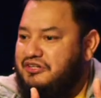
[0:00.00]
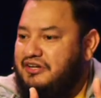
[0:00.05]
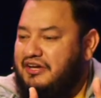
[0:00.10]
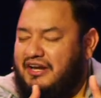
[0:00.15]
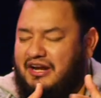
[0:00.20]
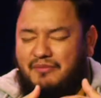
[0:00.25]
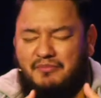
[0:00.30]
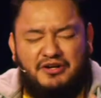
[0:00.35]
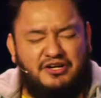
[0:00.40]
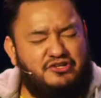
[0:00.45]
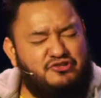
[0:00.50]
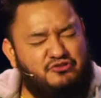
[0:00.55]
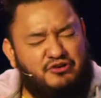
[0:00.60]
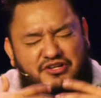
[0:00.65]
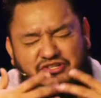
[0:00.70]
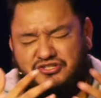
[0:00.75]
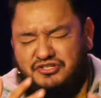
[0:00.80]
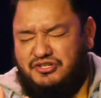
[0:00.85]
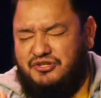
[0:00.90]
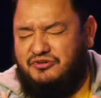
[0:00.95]
And I'm going to
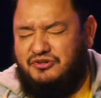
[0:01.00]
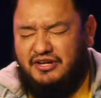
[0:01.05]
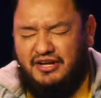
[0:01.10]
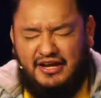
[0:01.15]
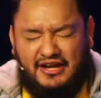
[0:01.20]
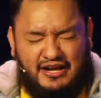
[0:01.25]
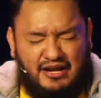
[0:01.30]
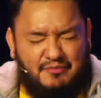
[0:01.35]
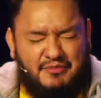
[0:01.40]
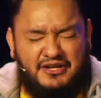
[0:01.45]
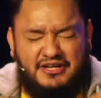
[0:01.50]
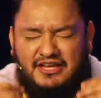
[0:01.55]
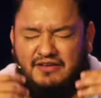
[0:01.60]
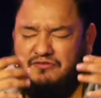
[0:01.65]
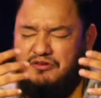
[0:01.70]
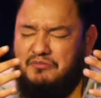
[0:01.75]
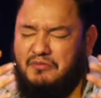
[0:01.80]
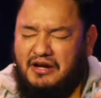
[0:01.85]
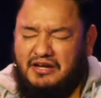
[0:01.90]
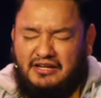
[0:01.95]
trust you, and I'm going to give
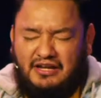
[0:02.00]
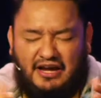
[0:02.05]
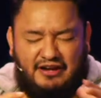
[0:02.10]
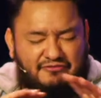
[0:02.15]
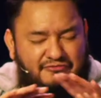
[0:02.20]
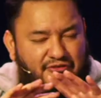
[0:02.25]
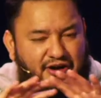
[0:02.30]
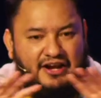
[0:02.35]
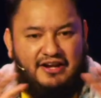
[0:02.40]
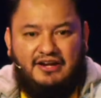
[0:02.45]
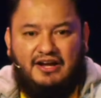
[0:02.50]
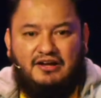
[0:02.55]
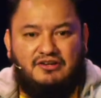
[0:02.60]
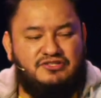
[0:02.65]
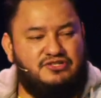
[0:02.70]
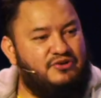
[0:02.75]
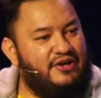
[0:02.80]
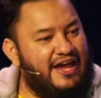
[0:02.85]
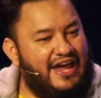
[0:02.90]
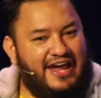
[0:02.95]
you my life right now.
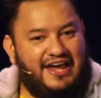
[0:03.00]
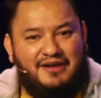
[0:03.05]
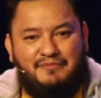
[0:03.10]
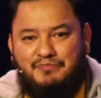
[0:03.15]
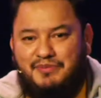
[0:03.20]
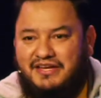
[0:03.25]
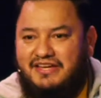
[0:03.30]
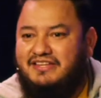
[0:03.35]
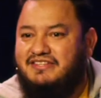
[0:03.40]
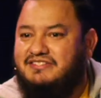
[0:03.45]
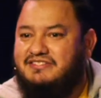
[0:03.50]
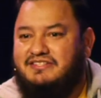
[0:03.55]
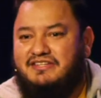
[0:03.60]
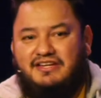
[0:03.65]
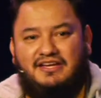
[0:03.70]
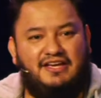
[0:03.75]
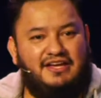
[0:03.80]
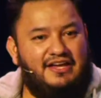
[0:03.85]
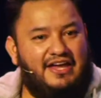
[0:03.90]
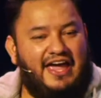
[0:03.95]
So A, B, and C.
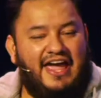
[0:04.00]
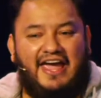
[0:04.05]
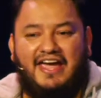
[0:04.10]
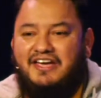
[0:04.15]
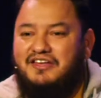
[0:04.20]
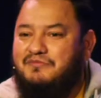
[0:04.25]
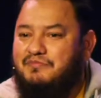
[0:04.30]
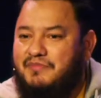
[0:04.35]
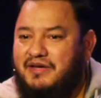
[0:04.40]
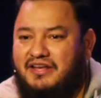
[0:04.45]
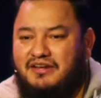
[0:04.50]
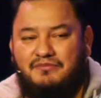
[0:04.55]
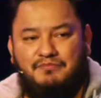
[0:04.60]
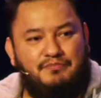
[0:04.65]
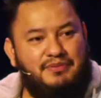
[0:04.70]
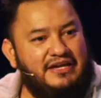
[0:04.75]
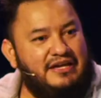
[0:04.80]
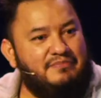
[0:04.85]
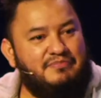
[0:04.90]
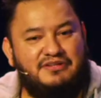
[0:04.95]
A, admit.
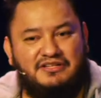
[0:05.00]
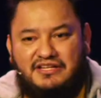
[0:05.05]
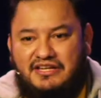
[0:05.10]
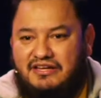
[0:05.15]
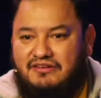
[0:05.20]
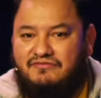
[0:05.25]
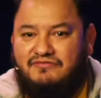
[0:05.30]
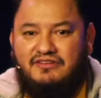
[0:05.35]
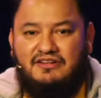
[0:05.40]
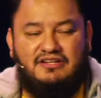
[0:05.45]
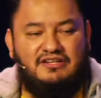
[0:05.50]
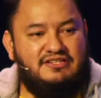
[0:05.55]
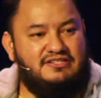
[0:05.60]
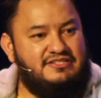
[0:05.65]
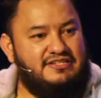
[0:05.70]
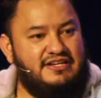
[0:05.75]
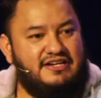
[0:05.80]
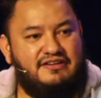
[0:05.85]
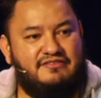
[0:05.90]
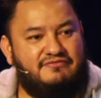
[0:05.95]
B, believe.
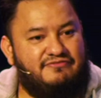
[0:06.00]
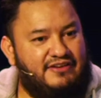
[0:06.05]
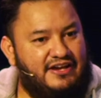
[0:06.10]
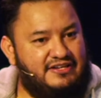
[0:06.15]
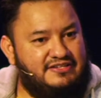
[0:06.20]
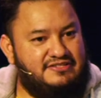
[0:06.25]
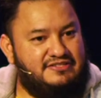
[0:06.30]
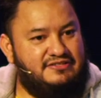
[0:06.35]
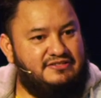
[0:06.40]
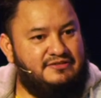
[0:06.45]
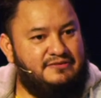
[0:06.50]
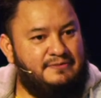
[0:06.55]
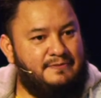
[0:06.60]
C, confess.